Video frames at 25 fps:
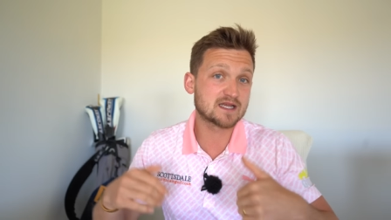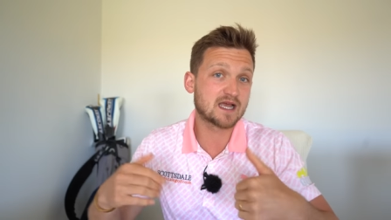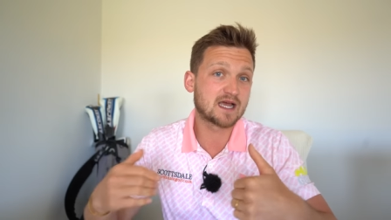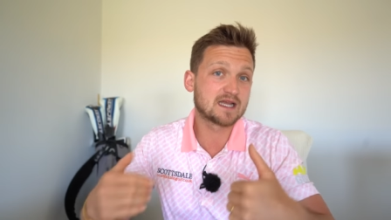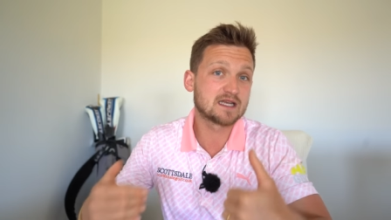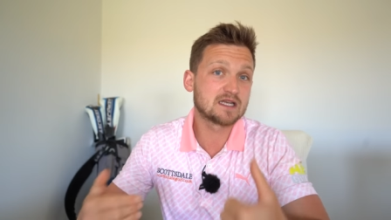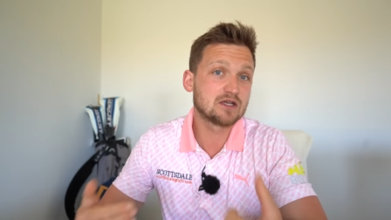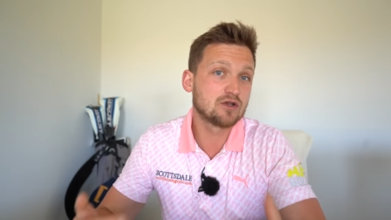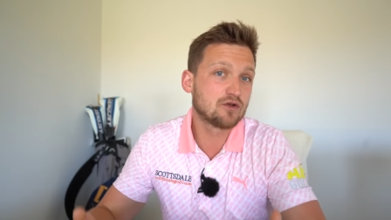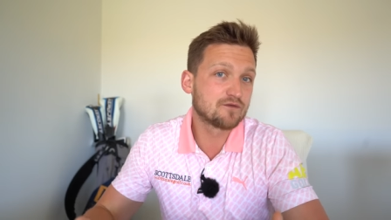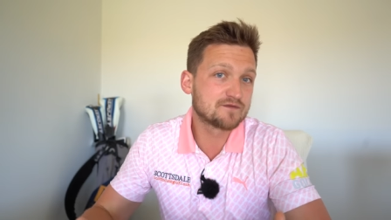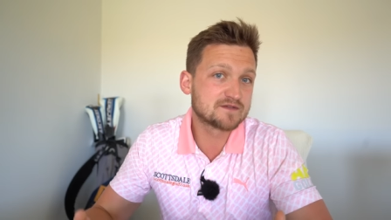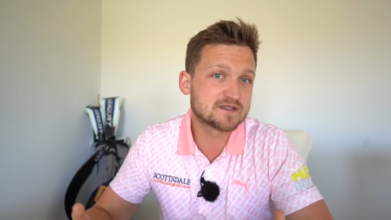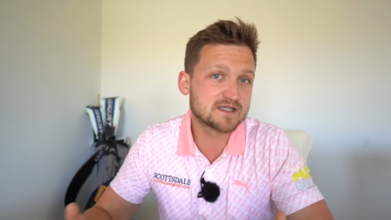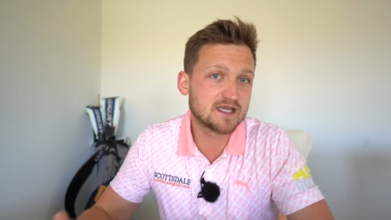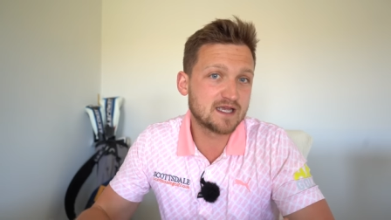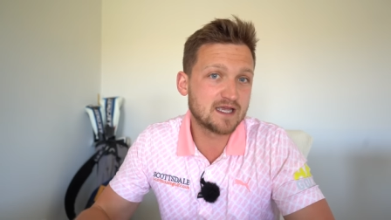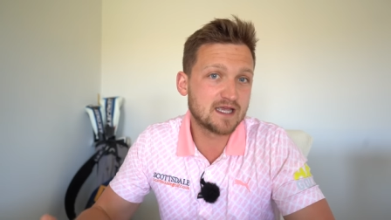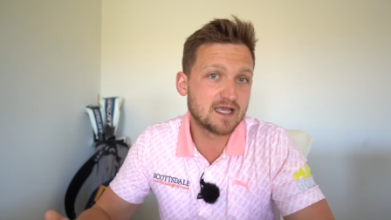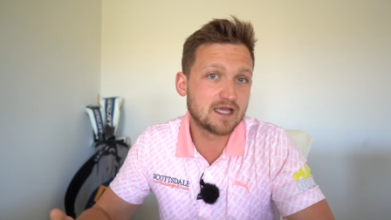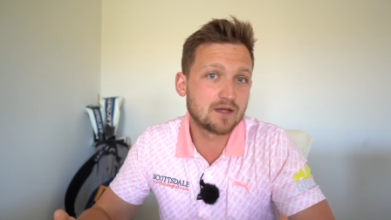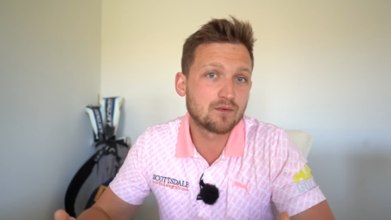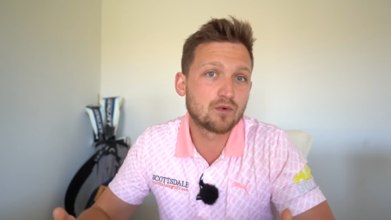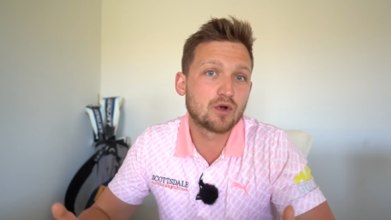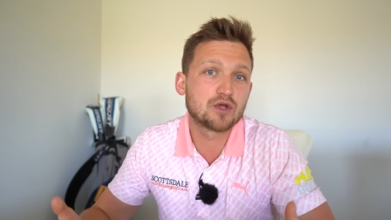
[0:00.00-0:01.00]
I'd love to
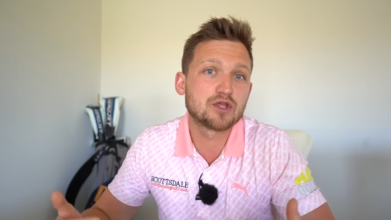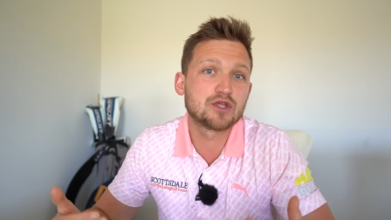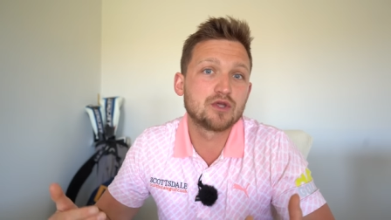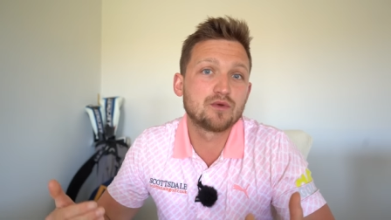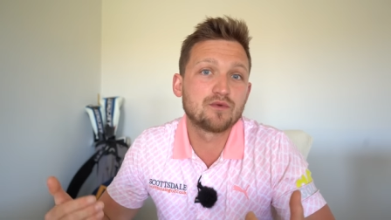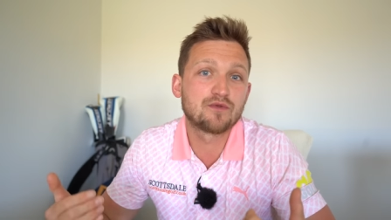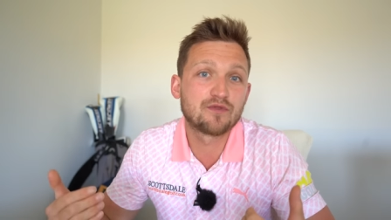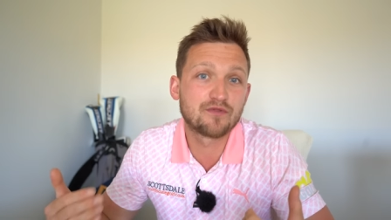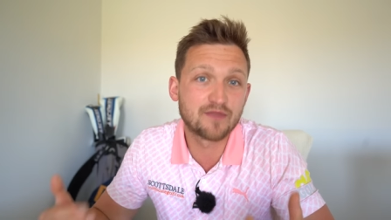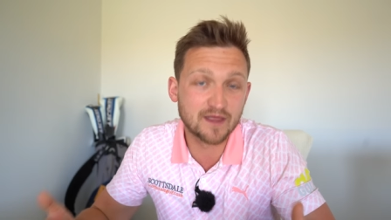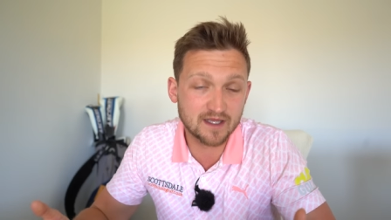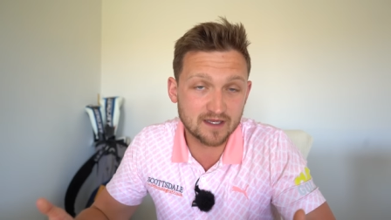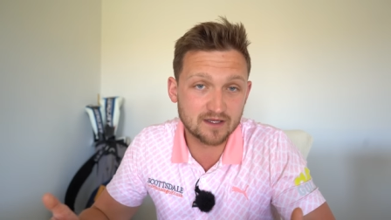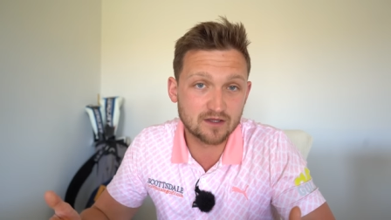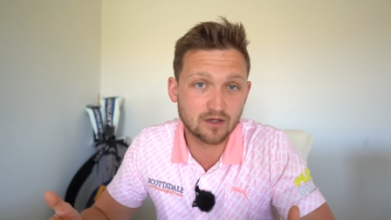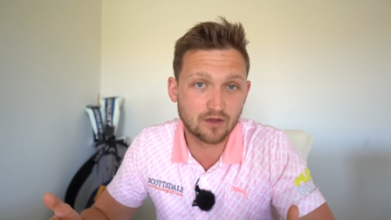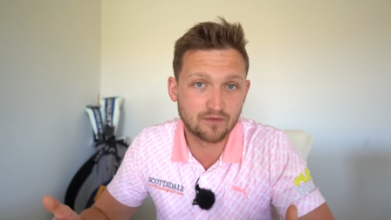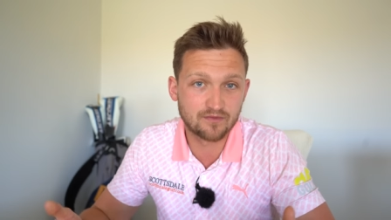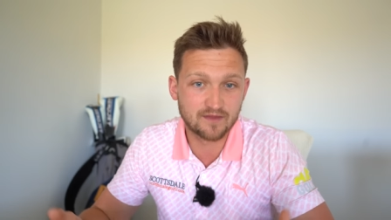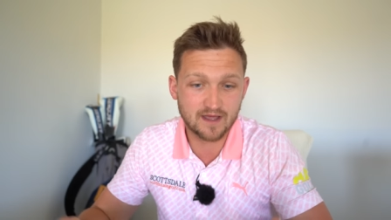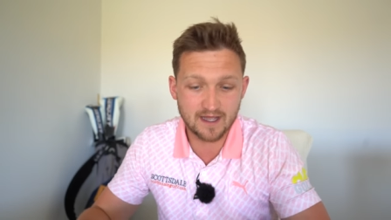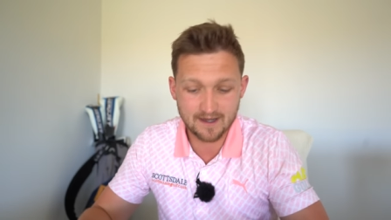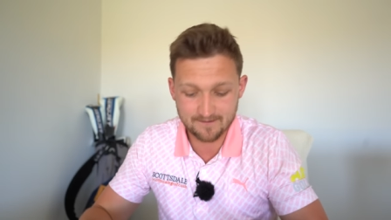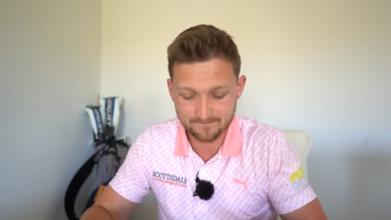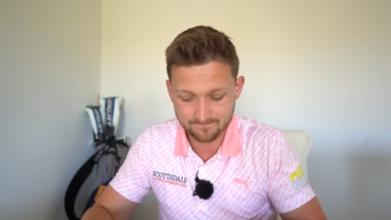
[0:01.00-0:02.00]
hear what you think
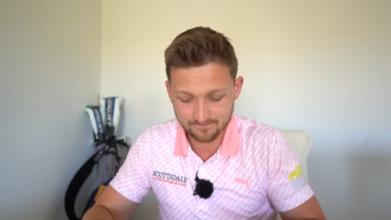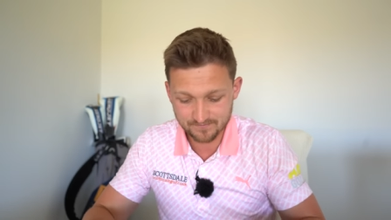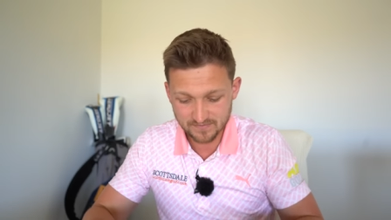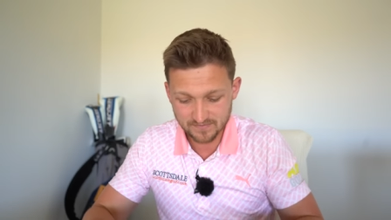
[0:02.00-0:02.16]
on that.